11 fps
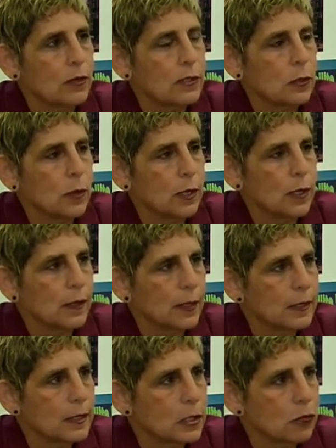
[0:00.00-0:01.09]
is unique in the
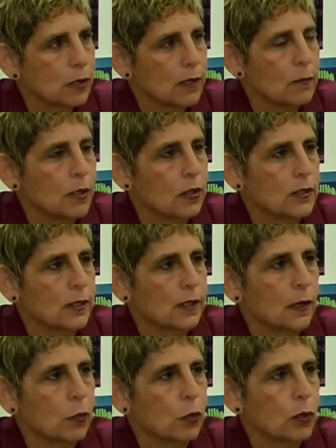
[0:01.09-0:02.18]
industry because it
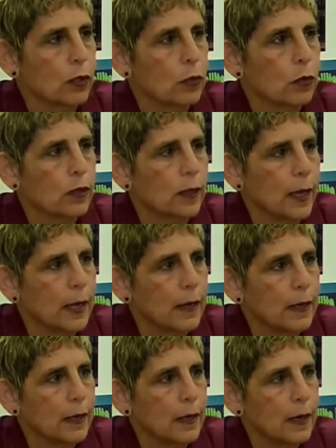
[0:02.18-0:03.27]
can work with
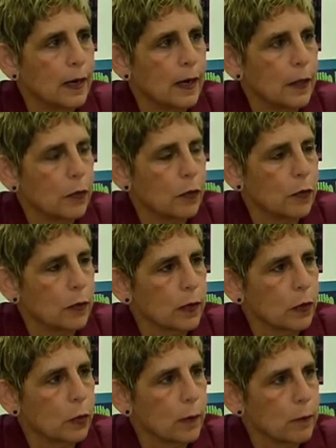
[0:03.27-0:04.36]
any other
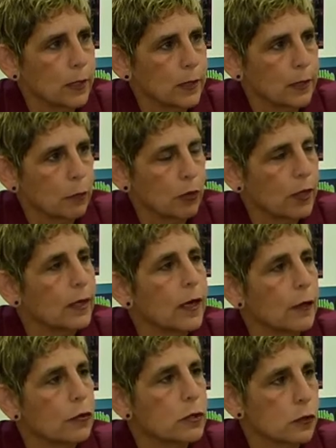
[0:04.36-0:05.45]
equipment, with any
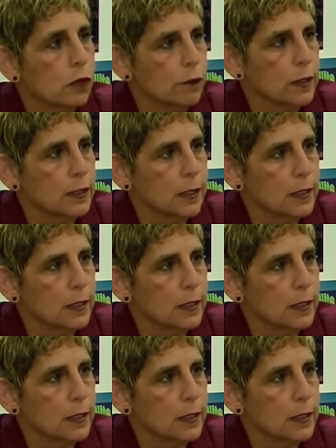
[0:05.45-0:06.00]
other service.